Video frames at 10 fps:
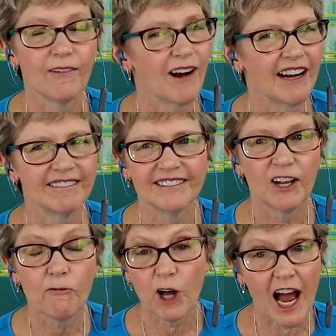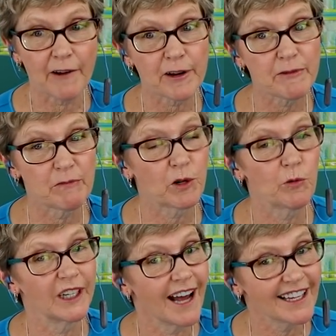Wow. Well, I
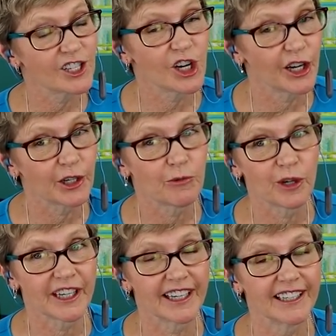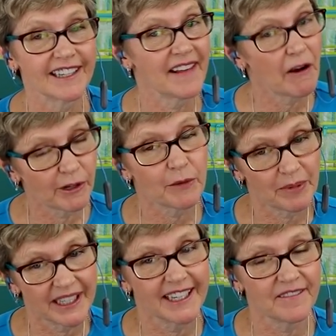remember when I started working, and that would
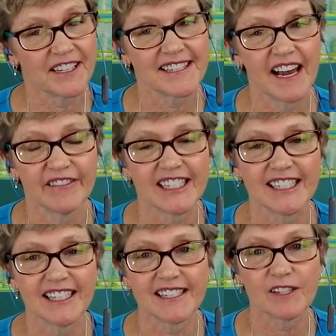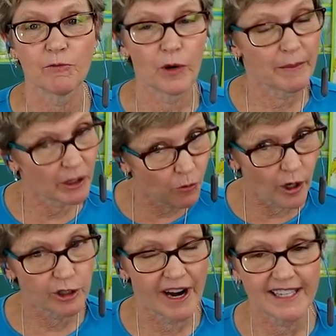have been in the 70s, women
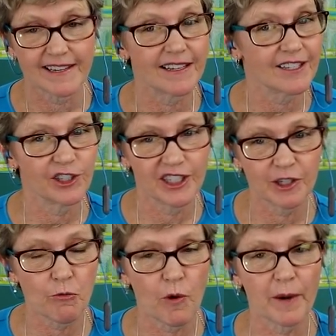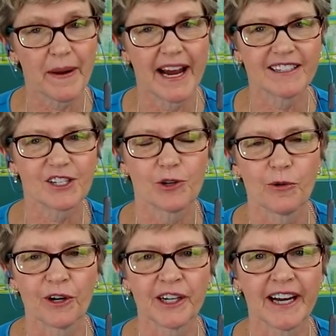wore dresses. You didn't wear pants to
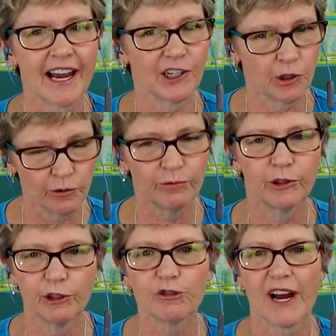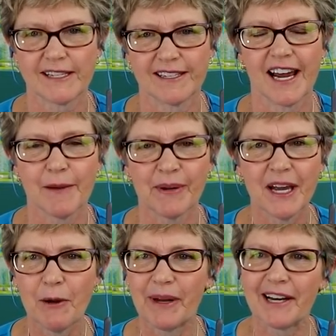work and you you dressed up.
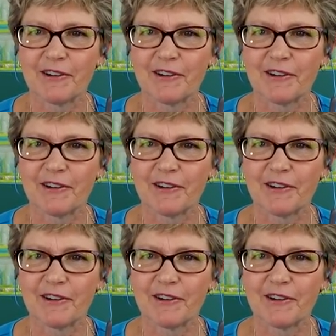But